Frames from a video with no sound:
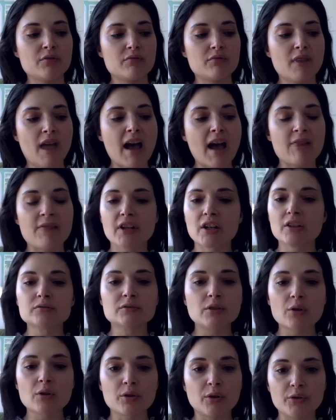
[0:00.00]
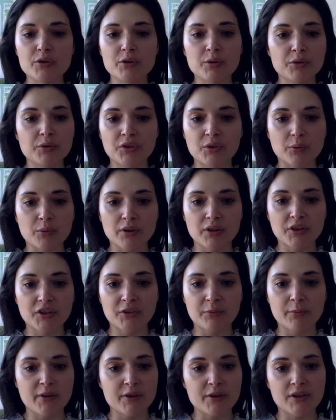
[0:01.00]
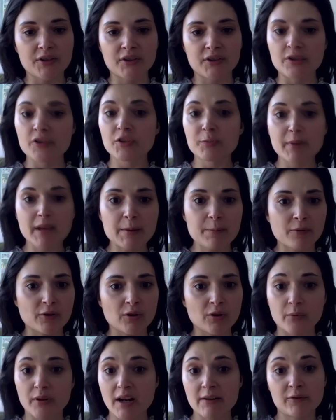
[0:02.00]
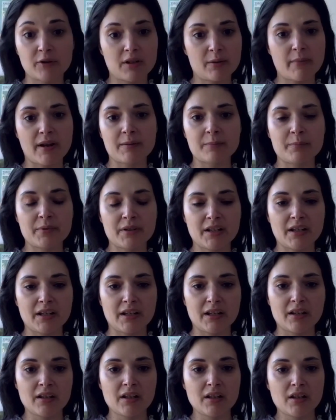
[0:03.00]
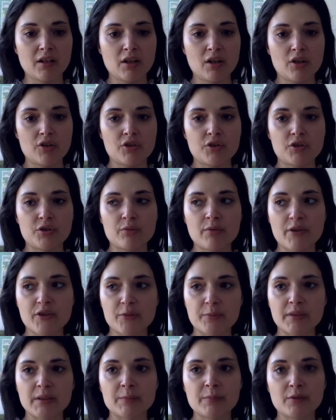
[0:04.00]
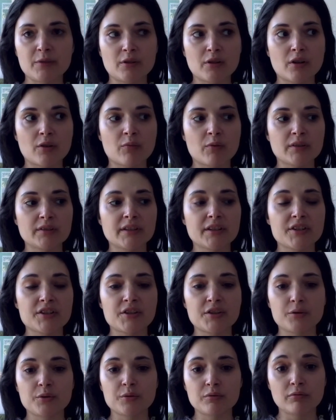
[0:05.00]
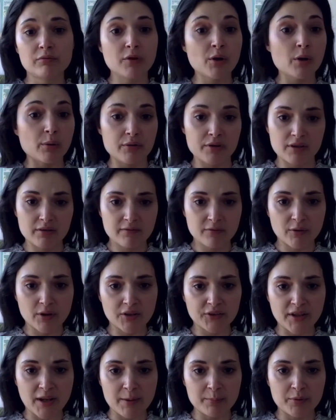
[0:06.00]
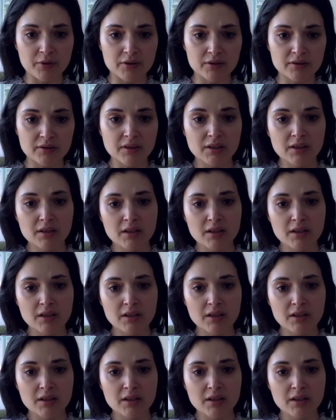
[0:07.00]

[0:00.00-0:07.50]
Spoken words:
having a local news source, whether it's a newspaper or whatever it might be, to whether people are willing to vote, for example.